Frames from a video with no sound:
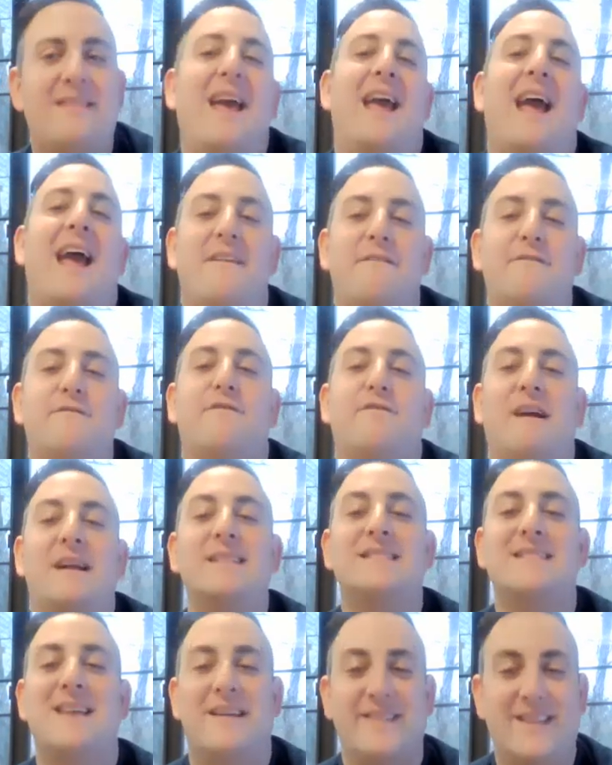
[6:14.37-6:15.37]
they have
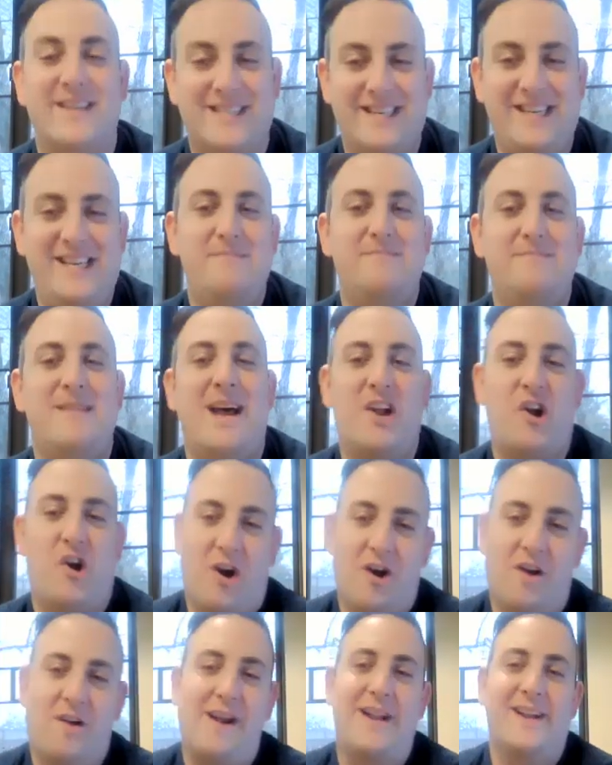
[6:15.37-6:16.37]
friends on the team that
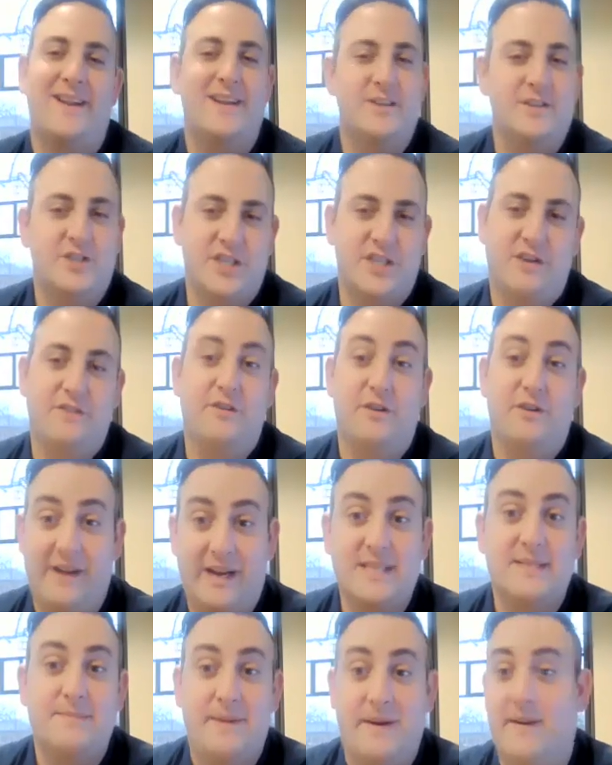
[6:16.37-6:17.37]
are and can share their
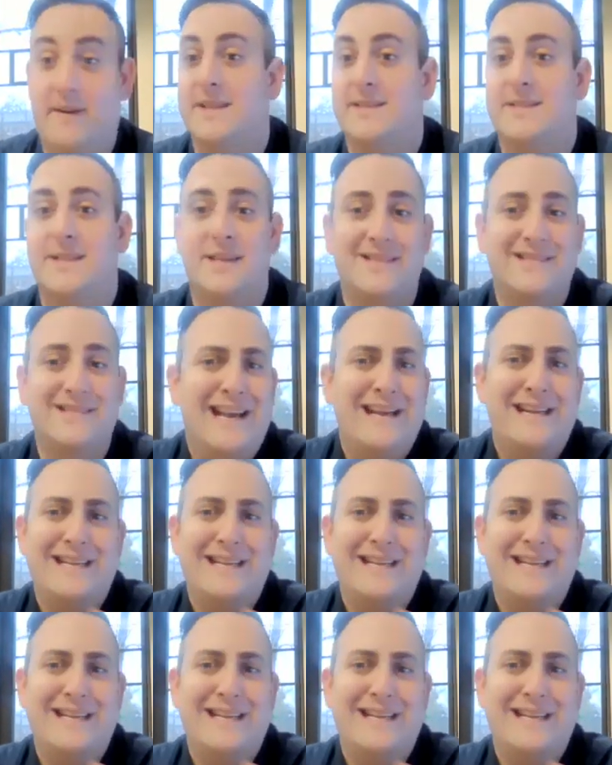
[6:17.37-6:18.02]
experiences.